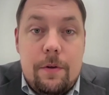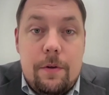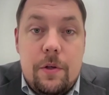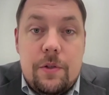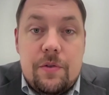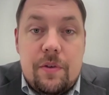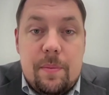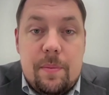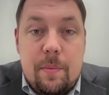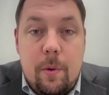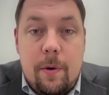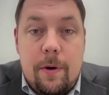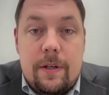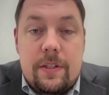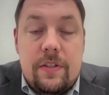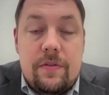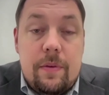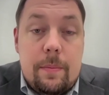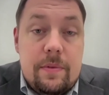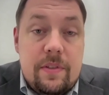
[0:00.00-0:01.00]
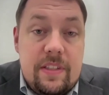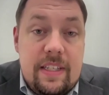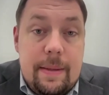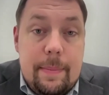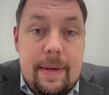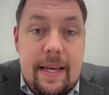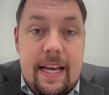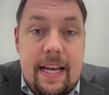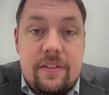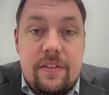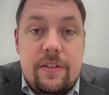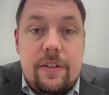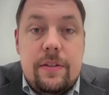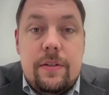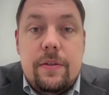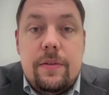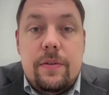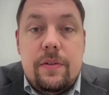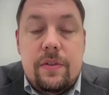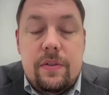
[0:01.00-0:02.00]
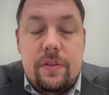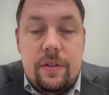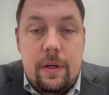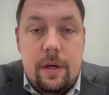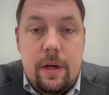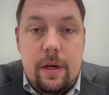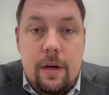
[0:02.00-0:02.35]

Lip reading: news reports from CBS News,